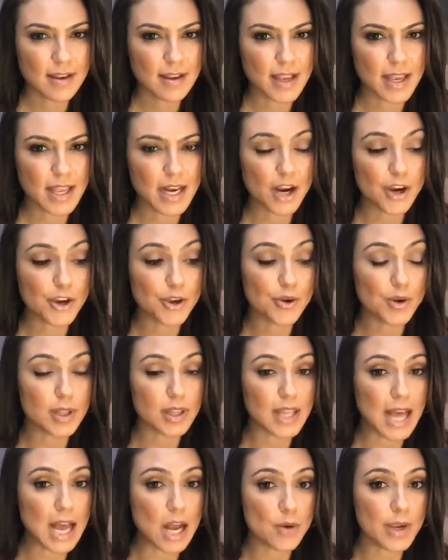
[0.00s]
And are you
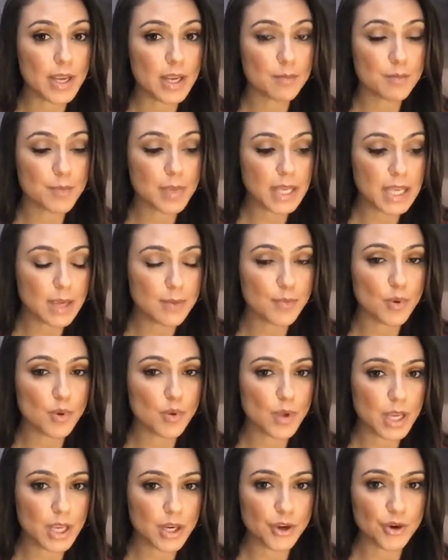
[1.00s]
allowing people
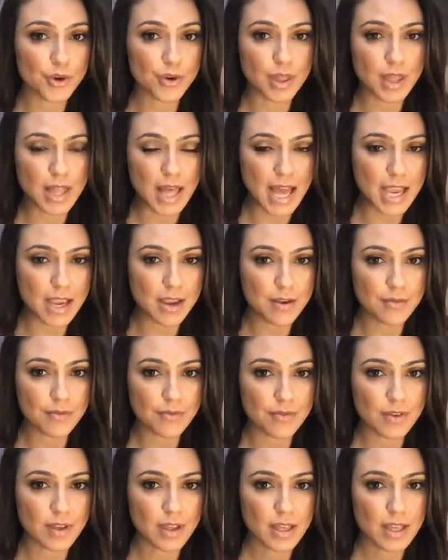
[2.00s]
in your life
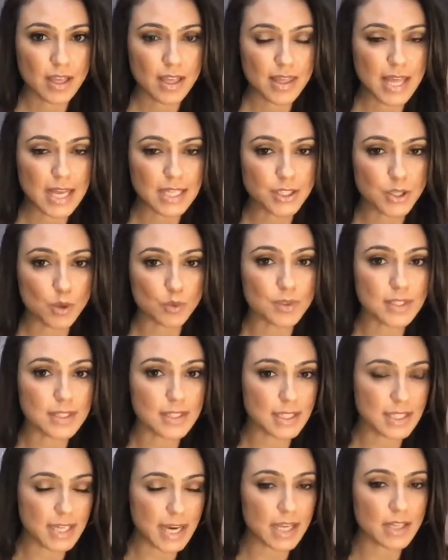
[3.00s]
that don't
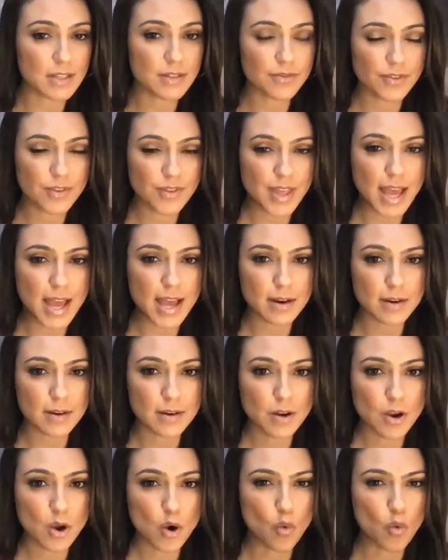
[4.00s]
stand for that
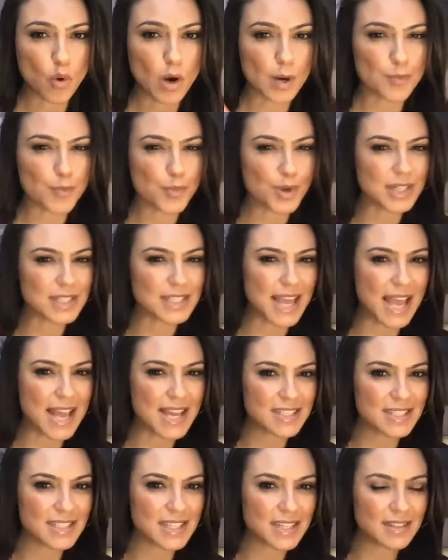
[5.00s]
or are
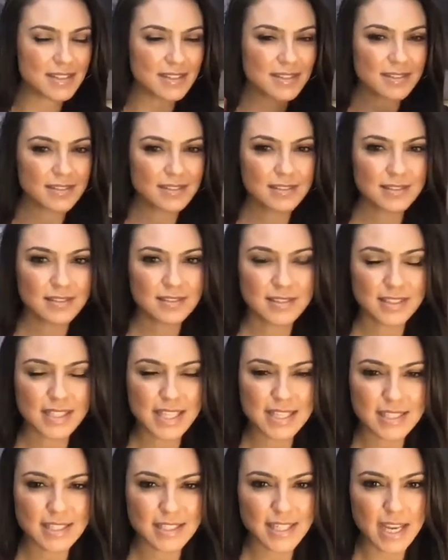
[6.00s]
pretending they
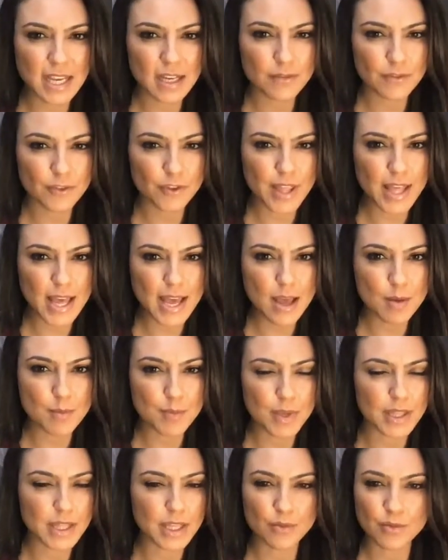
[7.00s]
stand for that,
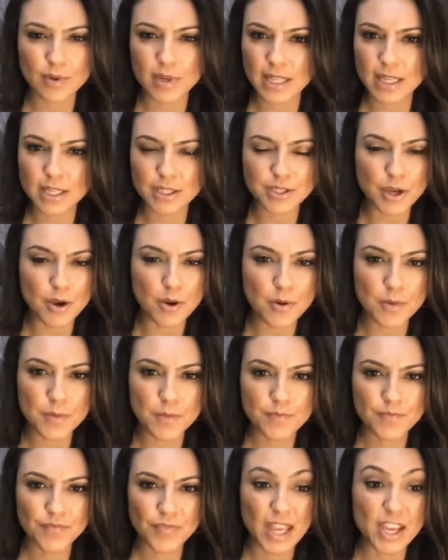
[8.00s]
but they really don't,
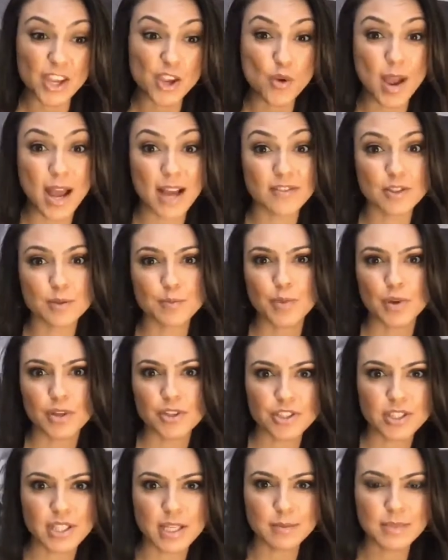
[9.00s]
and you have to
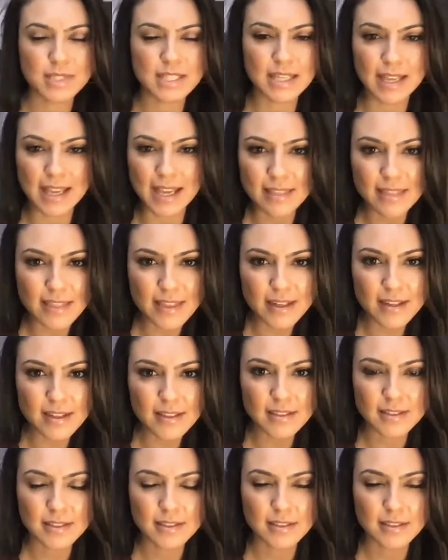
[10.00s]
push them to get there?